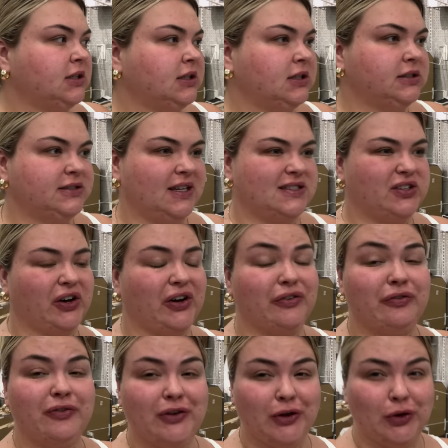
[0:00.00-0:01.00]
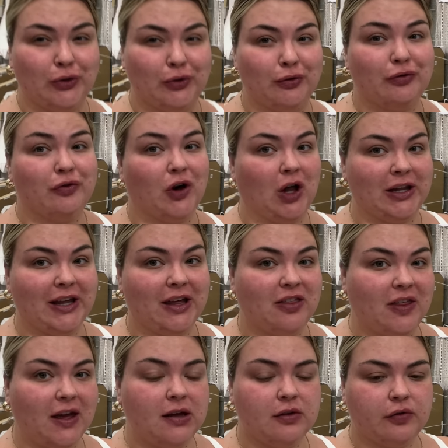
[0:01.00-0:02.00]
because I saw a few folly
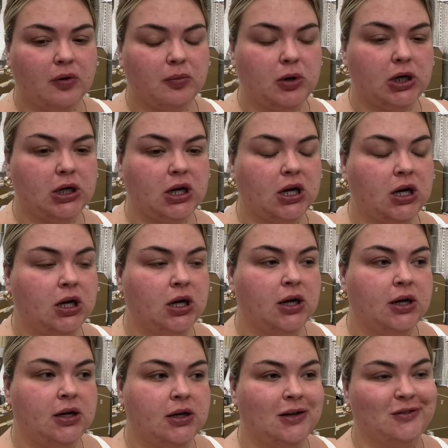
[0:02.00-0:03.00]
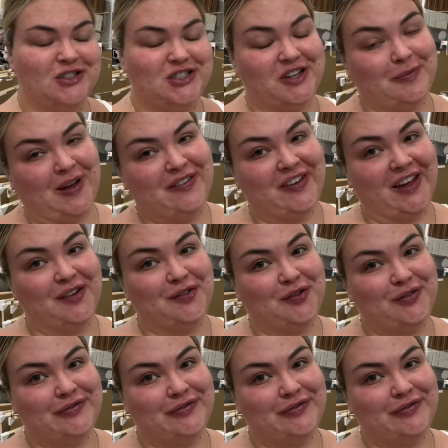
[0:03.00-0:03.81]
things from her, which is my fave.